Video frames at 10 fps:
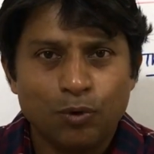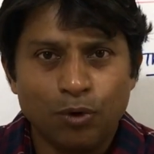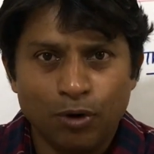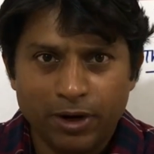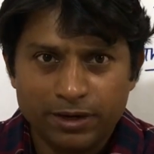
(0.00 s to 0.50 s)

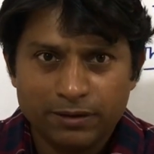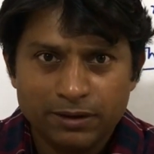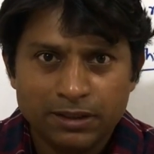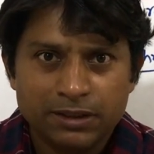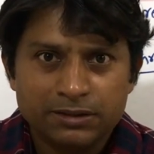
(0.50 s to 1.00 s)
or
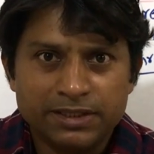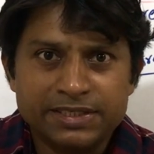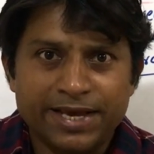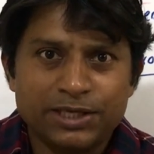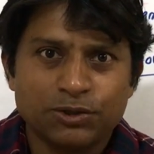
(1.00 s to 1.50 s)

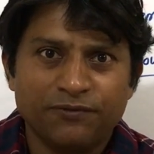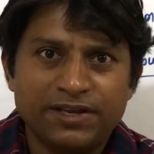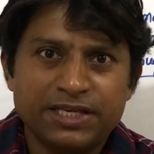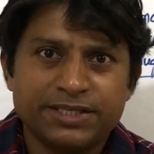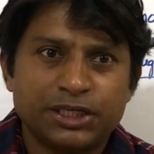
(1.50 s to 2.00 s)
in case of
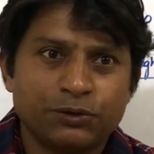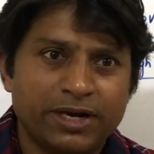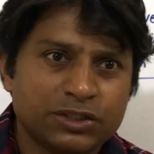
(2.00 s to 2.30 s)
any sexual